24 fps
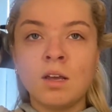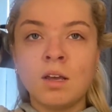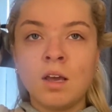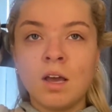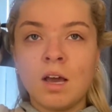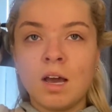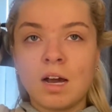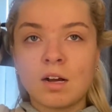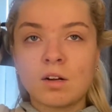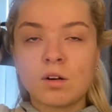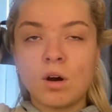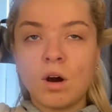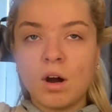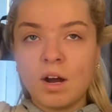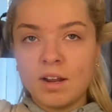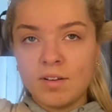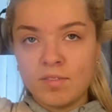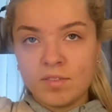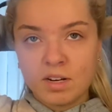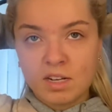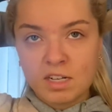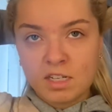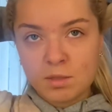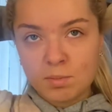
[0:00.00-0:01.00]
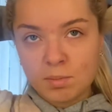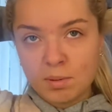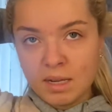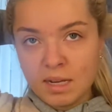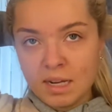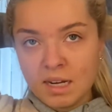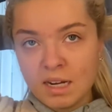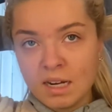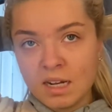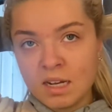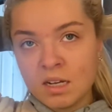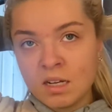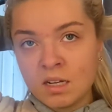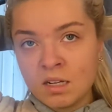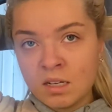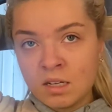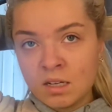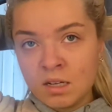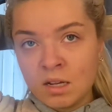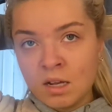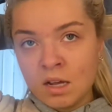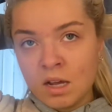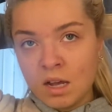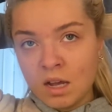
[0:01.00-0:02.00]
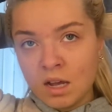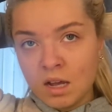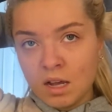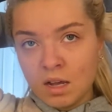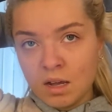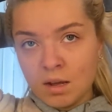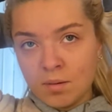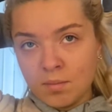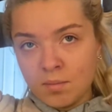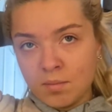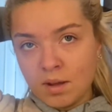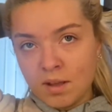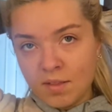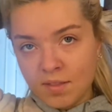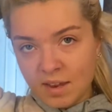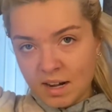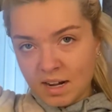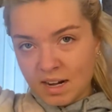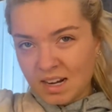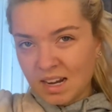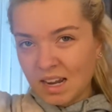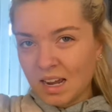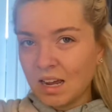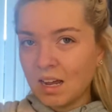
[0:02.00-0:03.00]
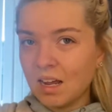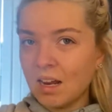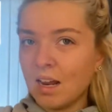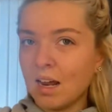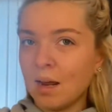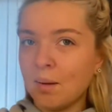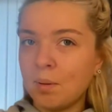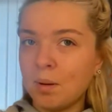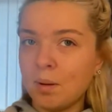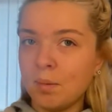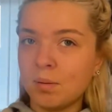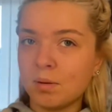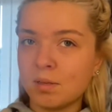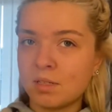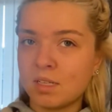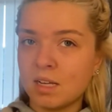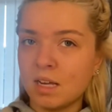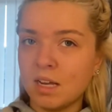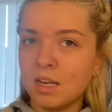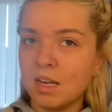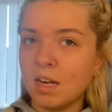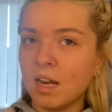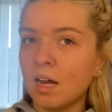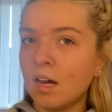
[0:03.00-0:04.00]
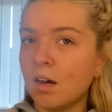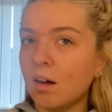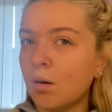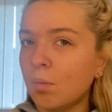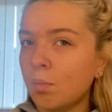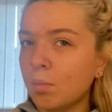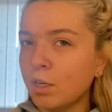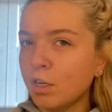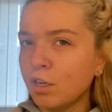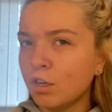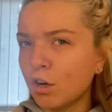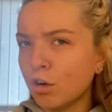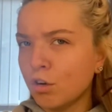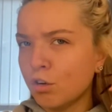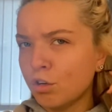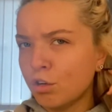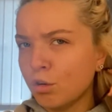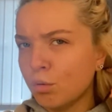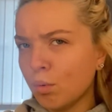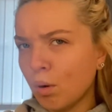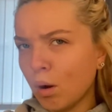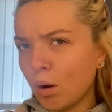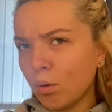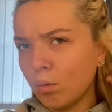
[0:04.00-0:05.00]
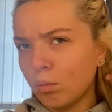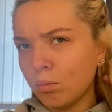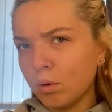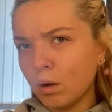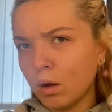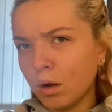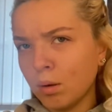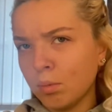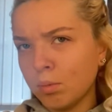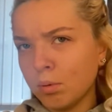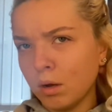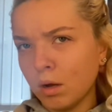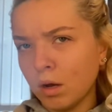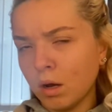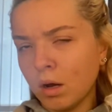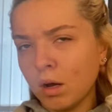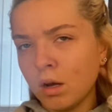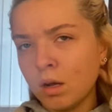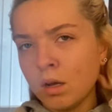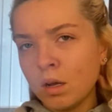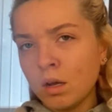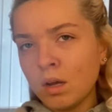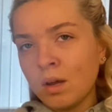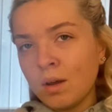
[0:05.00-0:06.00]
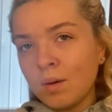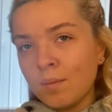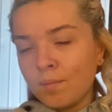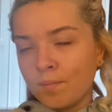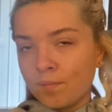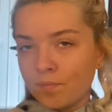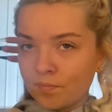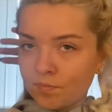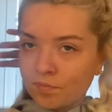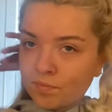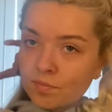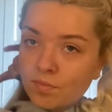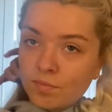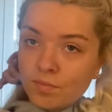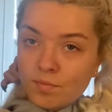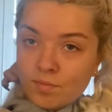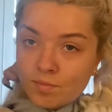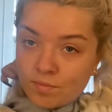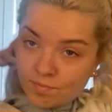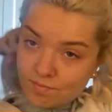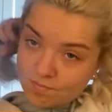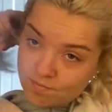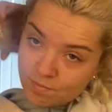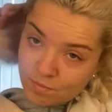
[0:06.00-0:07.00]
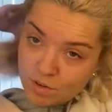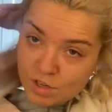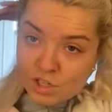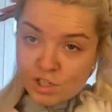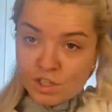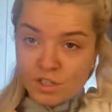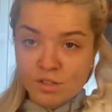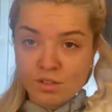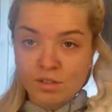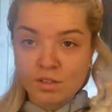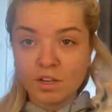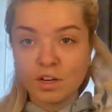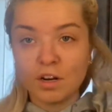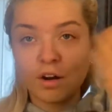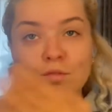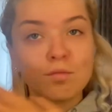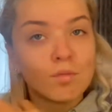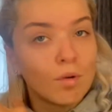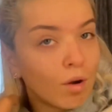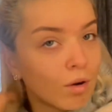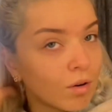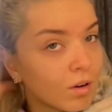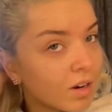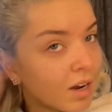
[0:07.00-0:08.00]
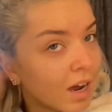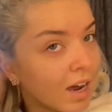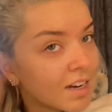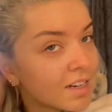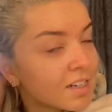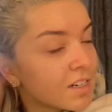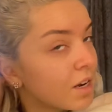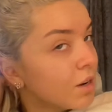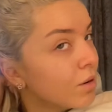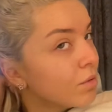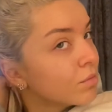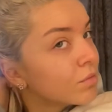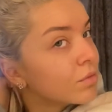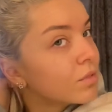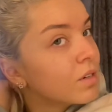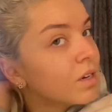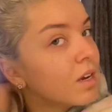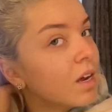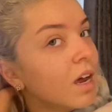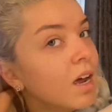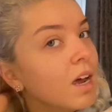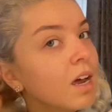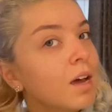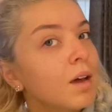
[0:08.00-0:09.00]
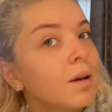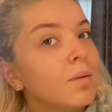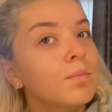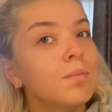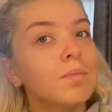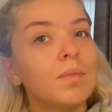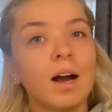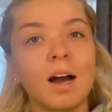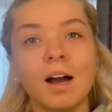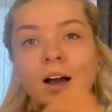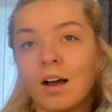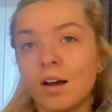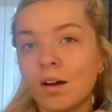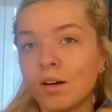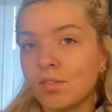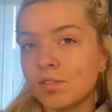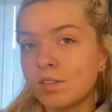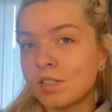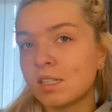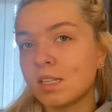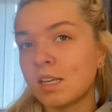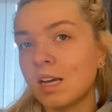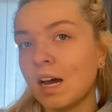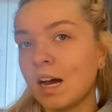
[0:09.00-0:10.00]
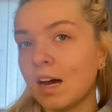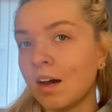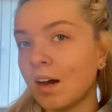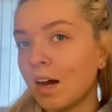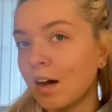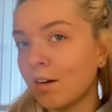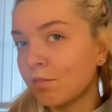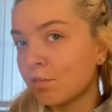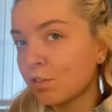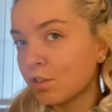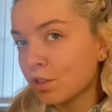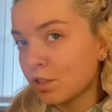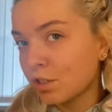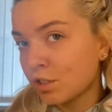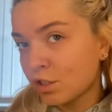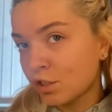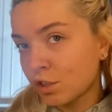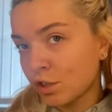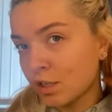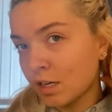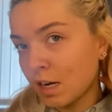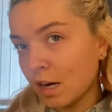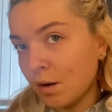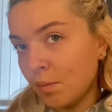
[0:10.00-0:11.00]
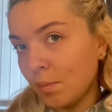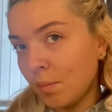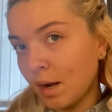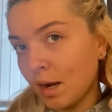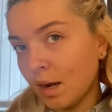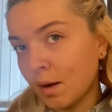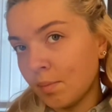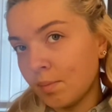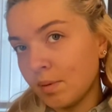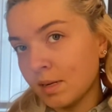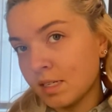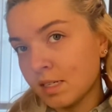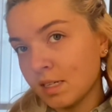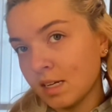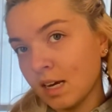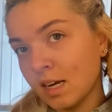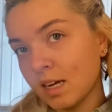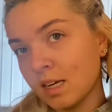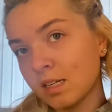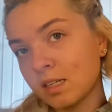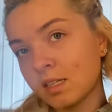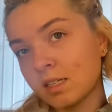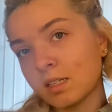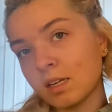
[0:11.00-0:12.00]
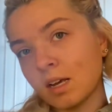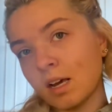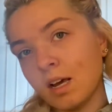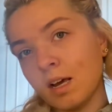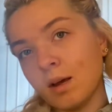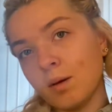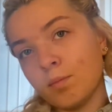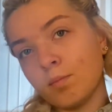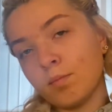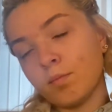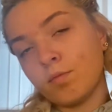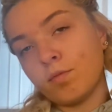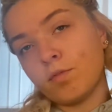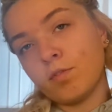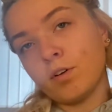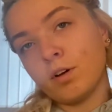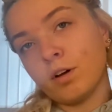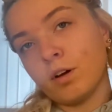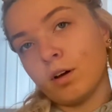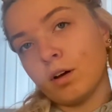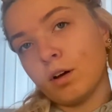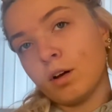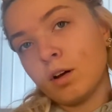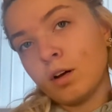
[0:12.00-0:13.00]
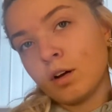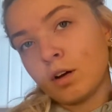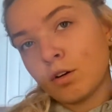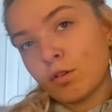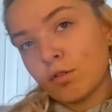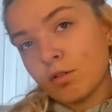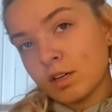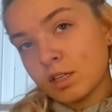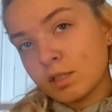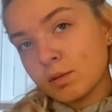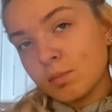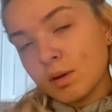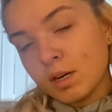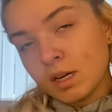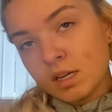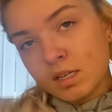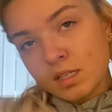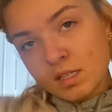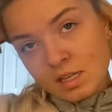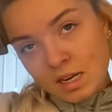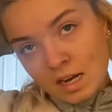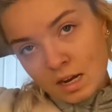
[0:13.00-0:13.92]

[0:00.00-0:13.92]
I can't even explain it. Um, and then I get like people saying like, oh, but you don't do all blah, blah, which they're not wrong. I don't, um, I obviously, I, have just shut down my business, um, for Christmas.